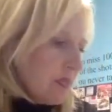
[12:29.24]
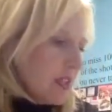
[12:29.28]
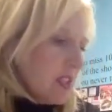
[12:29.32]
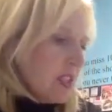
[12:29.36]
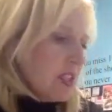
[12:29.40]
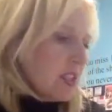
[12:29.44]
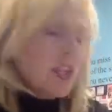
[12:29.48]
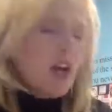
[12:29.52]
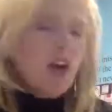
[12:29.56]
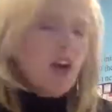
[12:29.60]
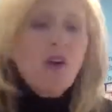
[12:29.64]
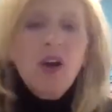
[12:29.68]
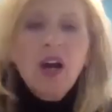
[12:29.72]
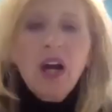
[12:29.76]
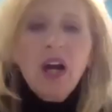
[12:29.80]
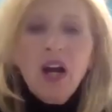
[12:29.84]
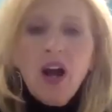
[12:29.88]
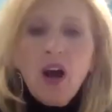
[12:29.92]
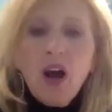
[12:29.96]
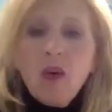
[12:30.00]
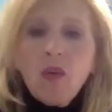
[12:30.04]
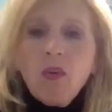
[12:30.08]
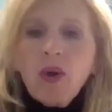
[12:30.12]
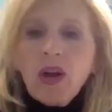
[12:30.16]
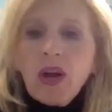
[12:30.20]
So
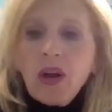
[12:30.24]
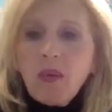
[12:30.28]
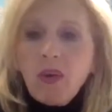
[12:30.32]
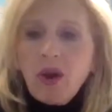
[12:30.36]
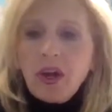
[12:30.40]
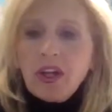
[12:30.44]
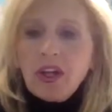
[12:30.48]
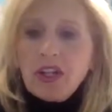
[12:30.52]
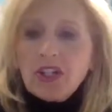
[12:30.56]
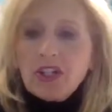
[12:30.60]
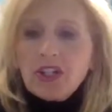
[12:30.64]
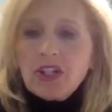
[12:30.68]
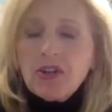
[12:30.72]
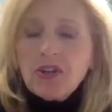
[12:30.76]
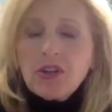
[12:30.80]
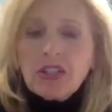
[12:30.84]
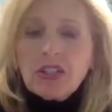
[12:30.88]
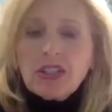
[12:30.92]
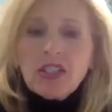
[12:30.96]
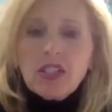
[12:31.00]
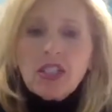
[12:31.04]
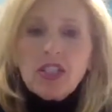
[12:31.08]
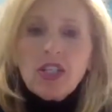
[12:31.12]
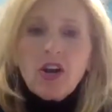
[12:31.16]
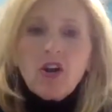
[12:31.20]
what I want you to do
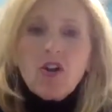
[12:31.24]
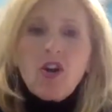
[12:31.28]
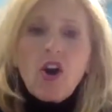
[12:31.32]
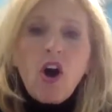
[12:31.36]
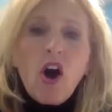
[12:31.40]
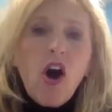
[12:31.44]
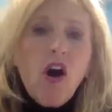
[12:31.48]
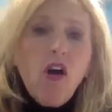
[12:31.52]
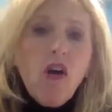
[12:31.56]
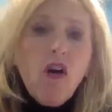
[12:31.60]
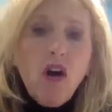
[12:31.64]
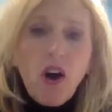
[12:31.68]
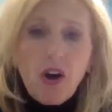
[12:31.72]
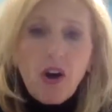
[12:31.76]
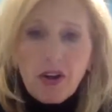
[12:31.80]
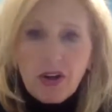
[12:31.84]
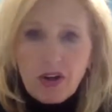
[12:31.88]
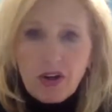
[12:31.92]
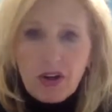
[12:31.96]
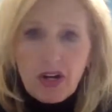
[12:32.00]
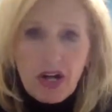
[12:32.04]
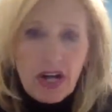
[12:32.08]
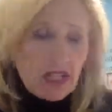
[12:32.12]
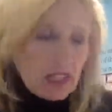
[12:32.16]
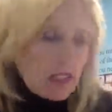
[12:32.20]
is, call all
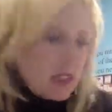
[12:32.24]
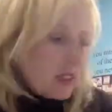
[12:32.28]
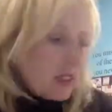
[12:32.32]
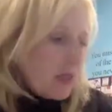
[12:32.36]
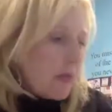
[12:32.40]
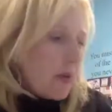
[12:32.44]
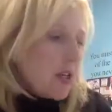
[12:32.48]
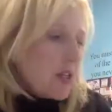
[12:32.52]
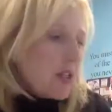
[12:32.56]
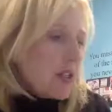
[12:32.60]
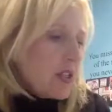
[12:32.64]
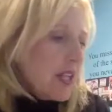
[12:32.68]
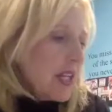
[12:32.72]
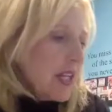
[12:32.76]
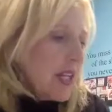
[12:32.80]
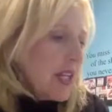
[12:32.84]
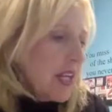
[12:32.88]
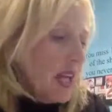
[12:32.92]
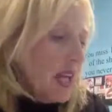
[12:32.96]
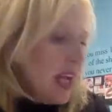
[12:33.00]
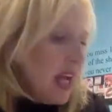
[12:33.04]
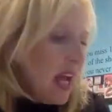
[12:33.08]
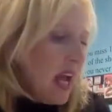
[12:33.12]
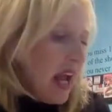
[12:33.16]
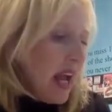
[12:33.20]
your customers
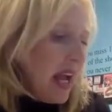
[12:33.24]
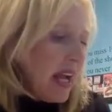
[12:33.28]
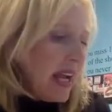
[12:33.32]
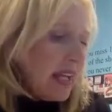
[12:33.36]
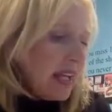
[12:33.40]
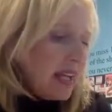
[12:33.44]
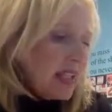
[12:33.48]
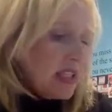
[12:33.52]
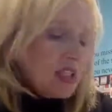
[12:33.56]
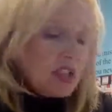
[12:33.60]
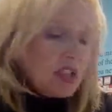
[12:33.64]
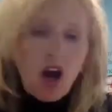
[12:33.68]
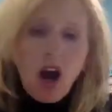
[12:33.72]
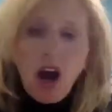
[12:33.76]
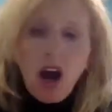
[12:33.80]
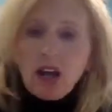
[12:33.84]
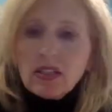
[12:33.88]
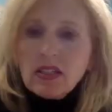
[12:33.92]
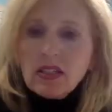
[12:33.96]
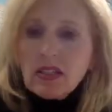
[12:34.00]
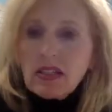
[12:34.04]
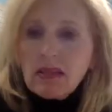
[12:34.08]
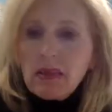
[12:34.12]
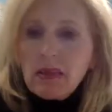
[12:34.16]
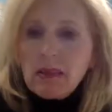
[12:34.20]
and talk
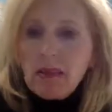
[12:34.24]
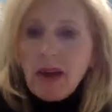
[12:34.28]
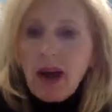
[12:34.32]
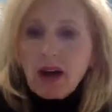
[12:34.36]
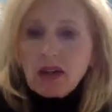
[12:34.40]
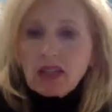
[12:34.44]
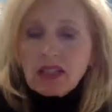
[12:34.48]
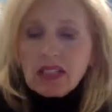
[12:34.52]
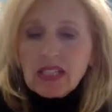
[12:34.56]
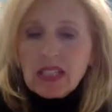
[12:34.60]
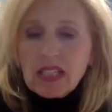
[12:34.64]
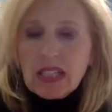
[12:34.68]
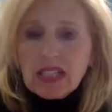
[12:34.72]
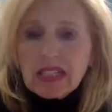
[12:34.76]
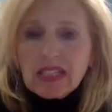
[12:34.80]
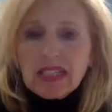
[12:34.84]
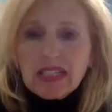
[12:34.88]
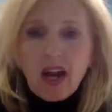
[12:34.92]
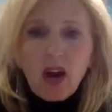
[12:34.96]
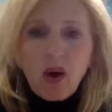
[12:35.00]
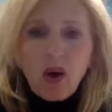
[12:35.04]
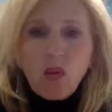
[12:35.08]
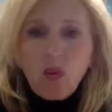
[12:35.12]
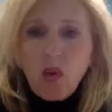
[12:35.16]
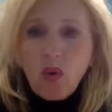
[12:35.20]
to them about sitting
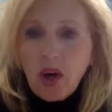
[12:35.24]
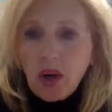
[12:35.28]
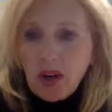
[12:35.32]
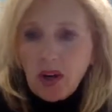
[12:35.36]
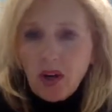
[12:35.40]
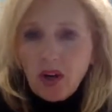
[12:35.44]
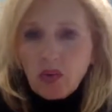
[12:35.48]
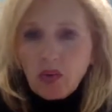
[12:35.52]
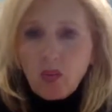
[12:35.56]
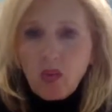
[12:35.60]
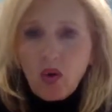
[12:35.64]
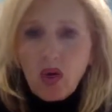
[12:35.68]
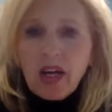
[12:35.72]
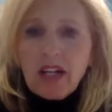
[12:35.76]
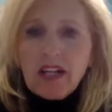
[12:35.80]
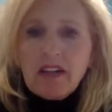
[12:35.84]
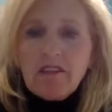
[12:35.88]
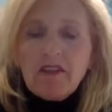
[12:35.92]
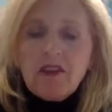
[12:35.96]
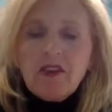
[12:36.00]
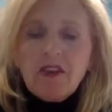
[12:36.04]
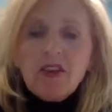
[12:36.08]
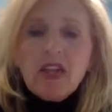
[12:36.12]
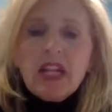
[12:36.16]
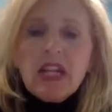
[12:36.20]
down one-on-one.
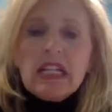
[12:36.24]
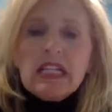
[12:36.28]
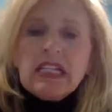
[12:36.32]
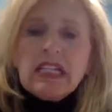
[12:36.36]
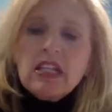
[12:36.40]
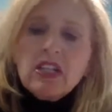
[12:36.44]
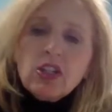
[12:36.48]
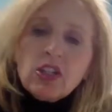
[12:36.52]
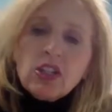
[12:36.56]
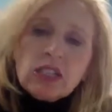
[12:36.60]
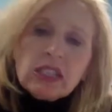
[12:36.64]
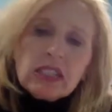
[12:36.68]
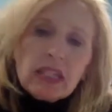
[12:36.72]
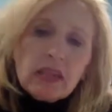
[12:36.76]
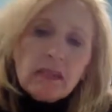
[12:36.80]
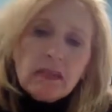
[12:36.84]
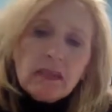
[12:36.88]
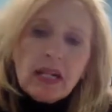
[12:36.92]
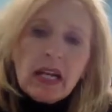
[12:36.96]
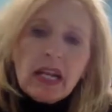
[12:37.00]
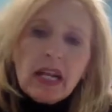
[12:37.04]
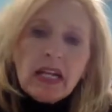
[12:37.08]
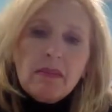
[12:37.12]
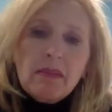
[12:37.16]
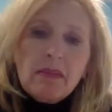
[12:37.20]
If you think that they're
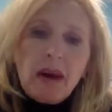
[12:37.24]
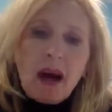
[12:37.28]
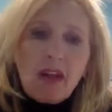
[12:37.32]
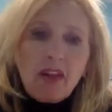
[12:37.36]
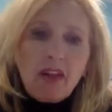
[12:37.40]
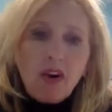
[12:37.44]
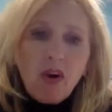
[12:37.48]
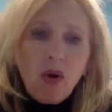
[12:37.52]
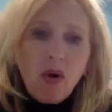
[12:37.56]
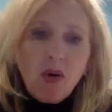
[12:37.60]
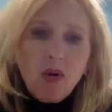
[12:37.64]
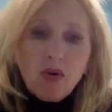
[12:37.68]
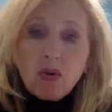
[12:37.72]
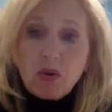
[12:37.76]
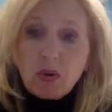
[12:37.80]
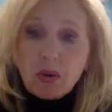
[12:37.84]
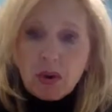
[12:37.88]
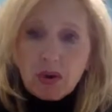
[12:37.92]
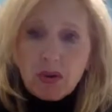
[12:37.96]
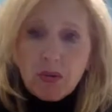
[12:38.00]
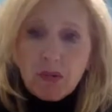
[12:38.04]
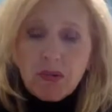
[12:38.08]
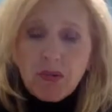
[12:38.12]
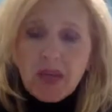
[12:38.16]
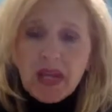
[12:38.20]
intimidated by the whole
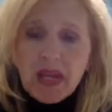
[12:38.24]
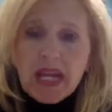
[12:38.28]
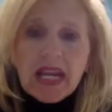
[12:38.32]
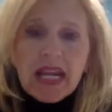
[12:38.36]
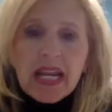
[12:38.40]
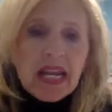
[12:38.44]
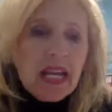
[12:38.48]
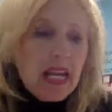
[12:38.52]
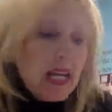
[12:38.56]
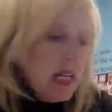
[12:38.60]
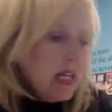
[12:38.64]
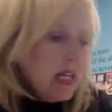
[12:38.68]
group thing,